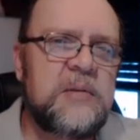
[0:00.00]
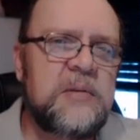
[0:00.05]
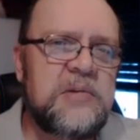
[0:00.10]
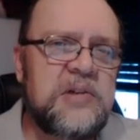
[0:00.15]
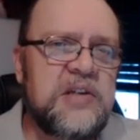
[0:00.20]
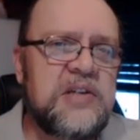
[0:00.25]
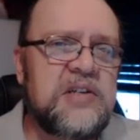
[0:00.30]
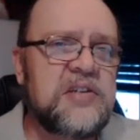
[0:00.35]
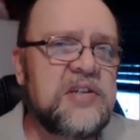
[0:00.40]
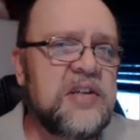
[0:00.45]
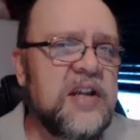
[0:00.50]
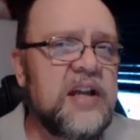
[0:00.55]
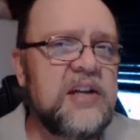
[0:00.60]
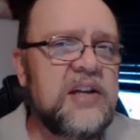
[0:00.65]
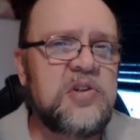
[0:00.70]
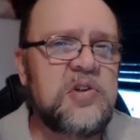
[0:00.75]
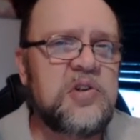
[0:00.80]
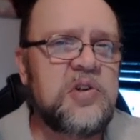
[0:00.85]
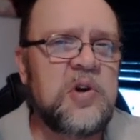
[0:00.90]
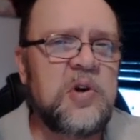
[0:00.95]
Jesus said,
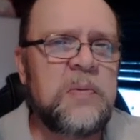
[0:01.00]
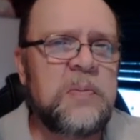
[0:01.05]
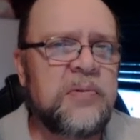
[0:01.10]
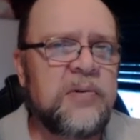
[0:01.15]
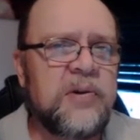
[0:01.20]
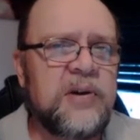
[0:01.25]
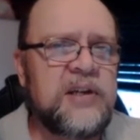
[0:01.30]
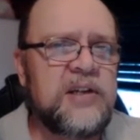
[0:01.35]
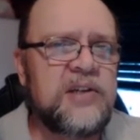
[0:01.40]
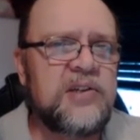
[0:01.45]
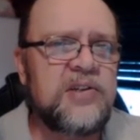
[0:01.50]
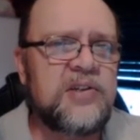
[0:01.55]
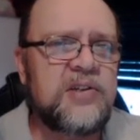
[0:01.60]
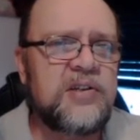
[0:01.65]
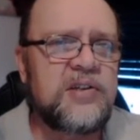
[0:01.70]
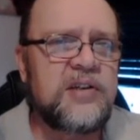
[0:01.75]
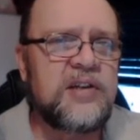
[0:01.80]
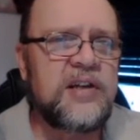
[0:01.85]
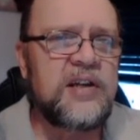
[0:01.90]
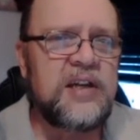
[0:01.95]
as you go
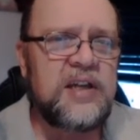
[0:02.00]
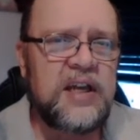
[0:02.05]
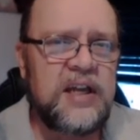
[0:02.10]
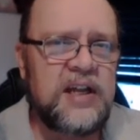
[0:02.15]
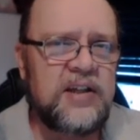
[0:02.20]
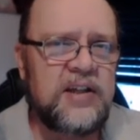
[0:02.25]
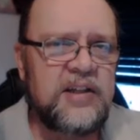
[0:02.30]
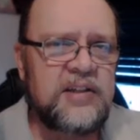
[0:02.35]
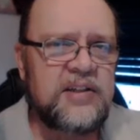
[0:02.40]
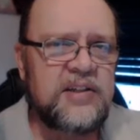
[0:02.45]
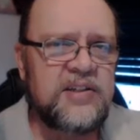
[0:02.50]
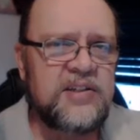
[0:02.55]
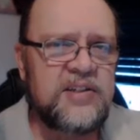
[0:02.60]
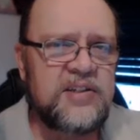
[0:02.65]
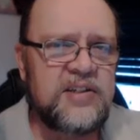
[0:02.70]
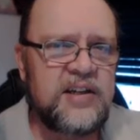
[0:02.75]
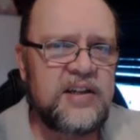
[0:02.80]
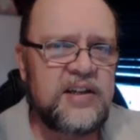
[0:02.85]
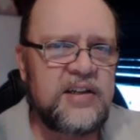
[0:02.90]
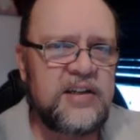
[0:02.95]
preach, healing the
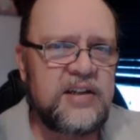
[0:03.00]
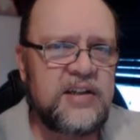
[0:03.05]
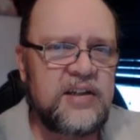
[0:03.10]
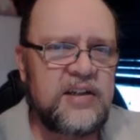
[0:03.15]
sick,